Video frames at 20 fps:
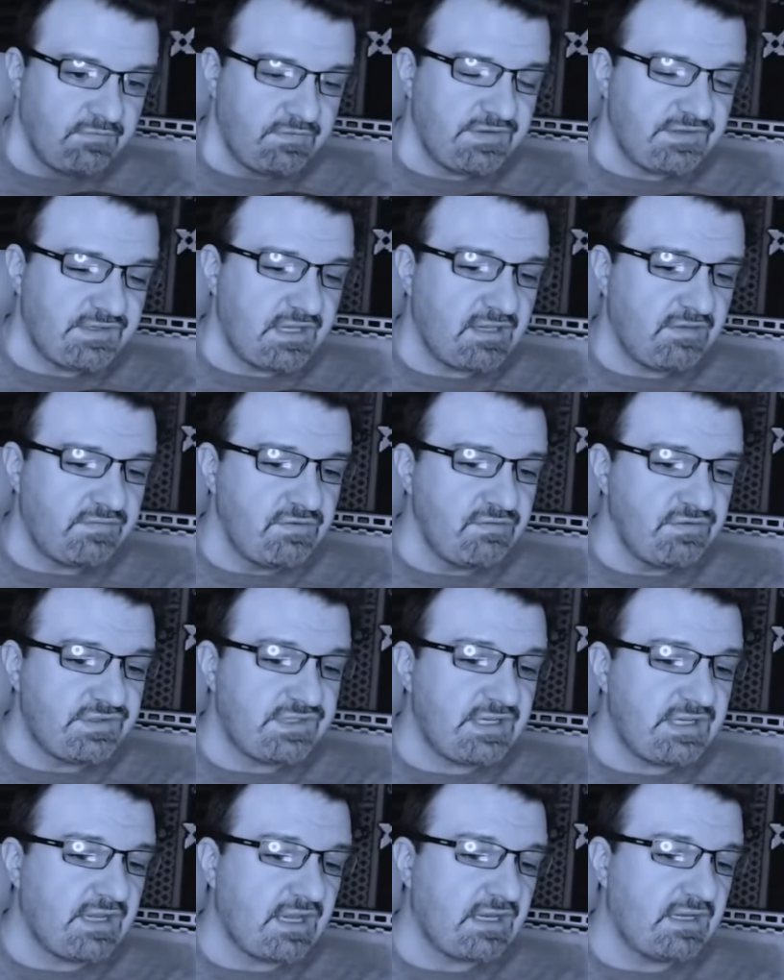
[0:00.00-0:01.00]
Fizzgig, if you
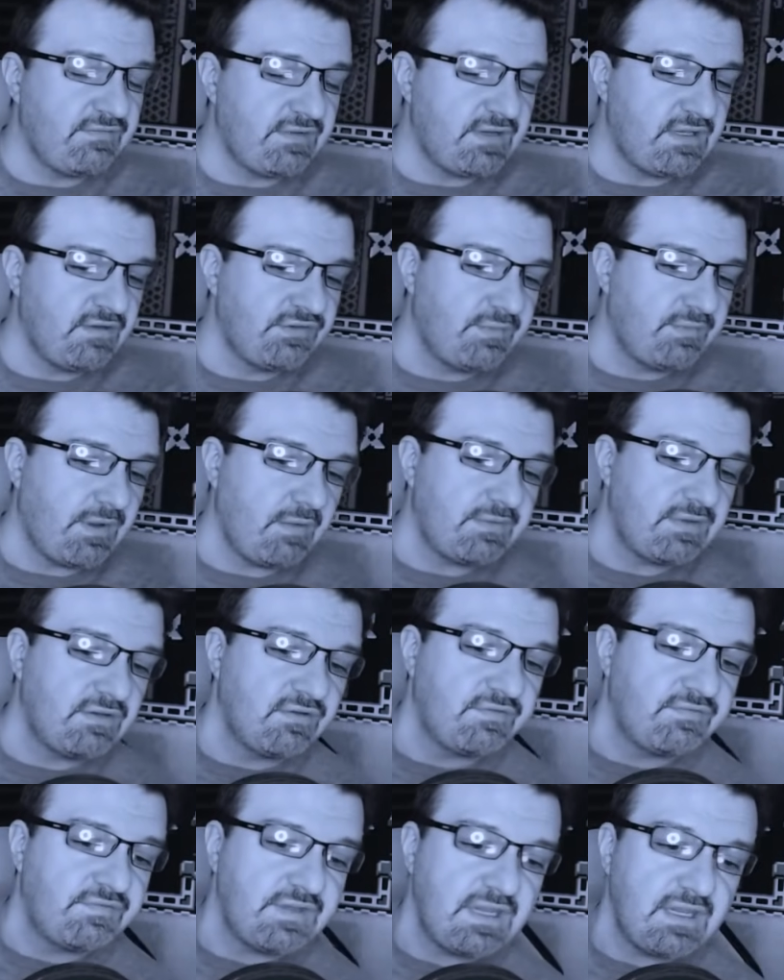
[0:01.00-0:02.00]
see negative videos about me in
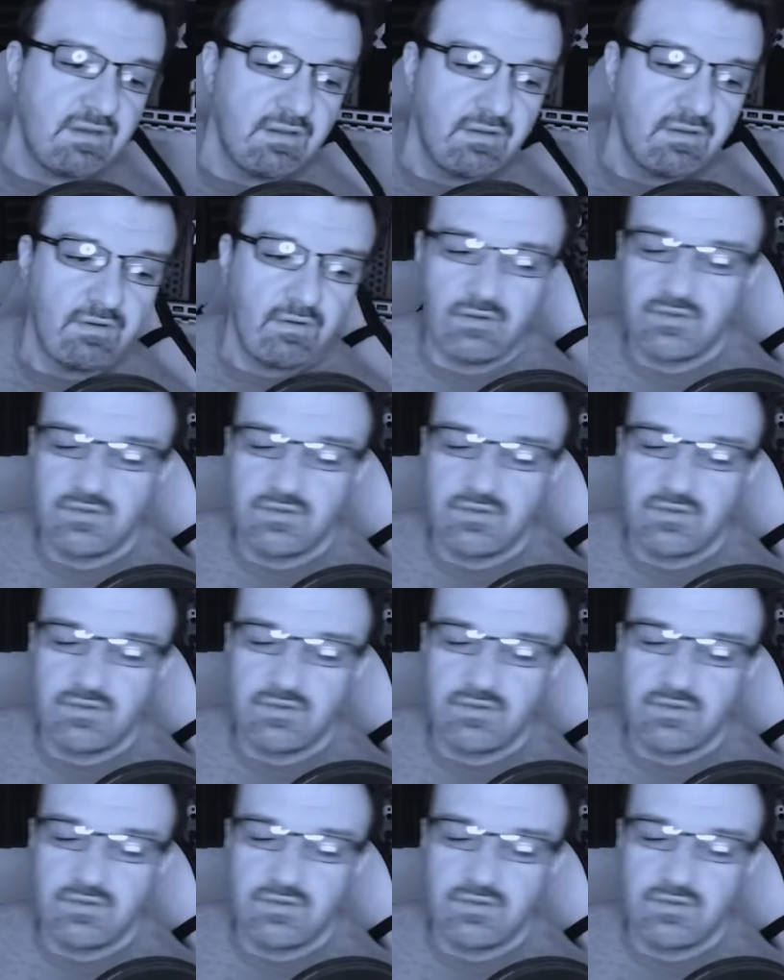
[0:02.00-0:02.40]
your feed,